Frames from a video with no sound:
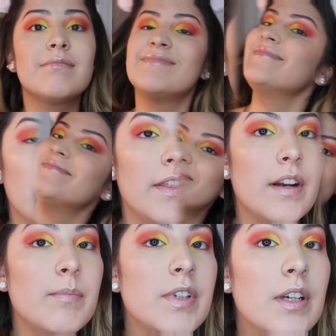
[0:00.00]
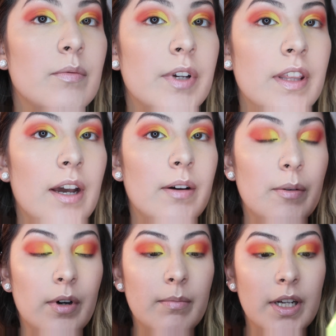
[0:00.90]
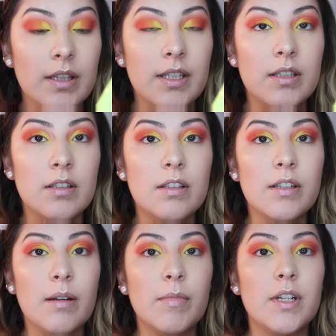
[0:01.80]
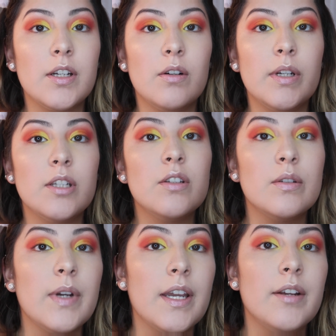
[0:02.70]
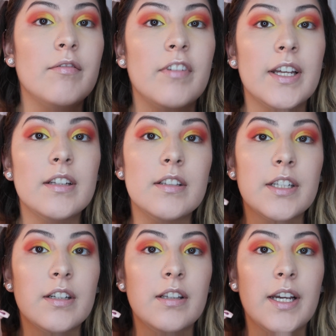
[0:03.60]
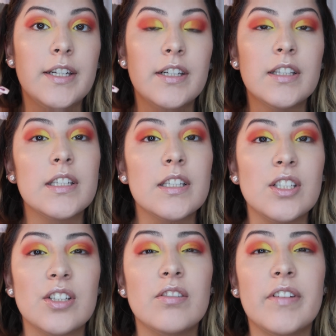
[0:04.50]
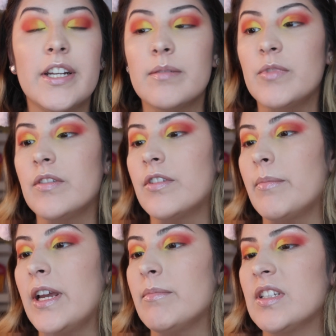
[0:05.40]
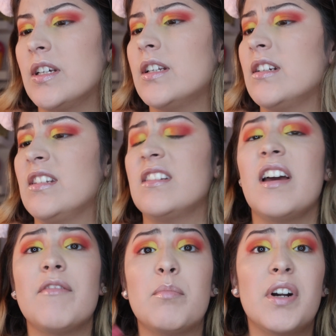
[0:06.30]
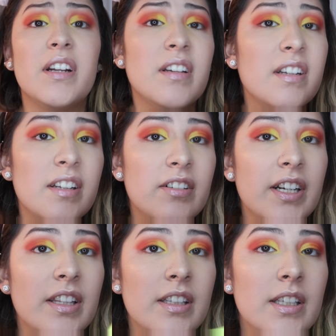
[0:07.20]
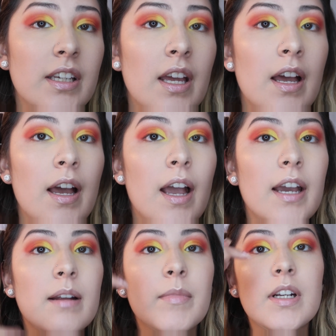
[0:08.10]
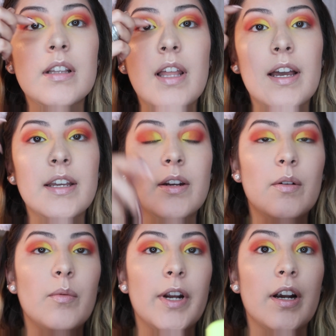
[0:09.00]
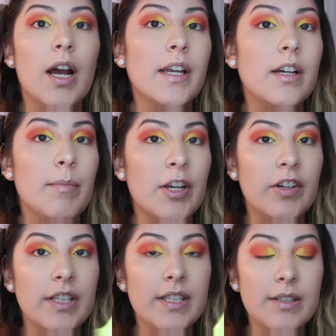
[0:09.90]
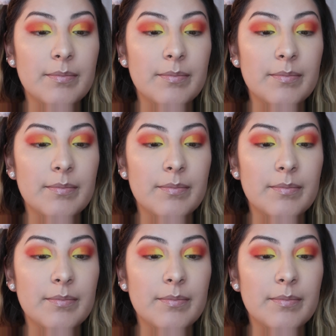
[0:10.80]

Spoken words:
So now that I'm done with how I want my lid to look, I'm gonna go into a red glitter liner. This is just a random one from Amazon. It doesn't have a brand on it or anything. And I'm gonna line where I cut my crease.